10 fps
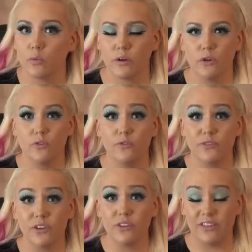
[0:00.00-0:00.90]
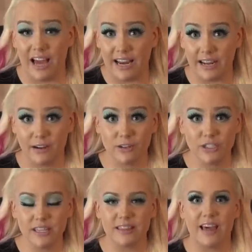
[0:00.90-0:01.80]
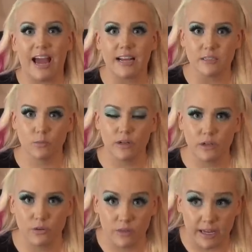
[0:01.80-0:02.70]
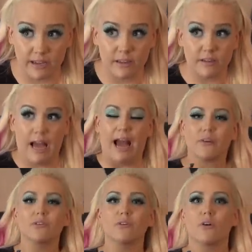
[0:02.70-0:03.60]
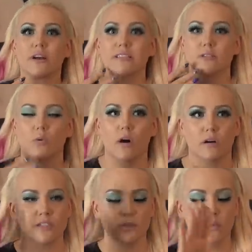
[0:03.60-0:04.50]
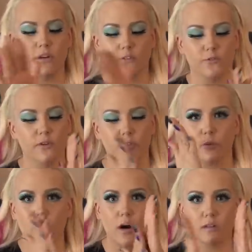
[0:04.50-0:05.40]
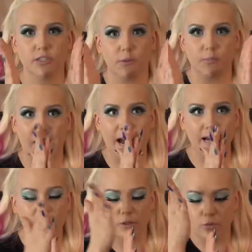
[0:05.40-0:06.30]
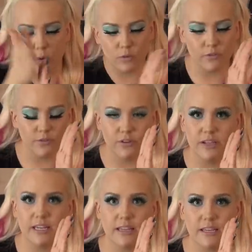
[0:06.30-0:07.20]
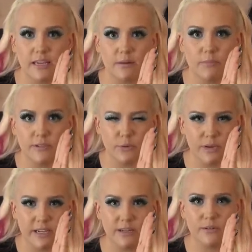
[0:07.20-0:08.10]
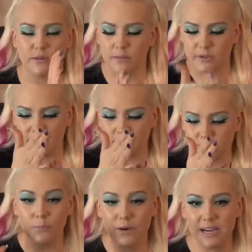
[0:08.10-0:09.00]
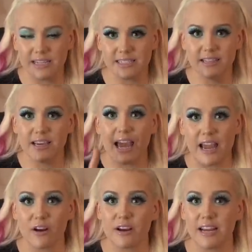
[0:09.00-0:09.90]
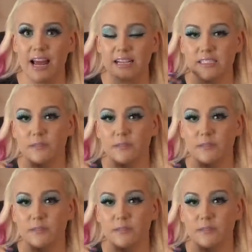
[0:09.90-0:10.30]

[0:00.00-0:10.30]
When you feel that energy, that is when you like have to go against the wall, because you want to feel the wall to your back and you don't want to feel anything in between, you know what I mean? But Aaron has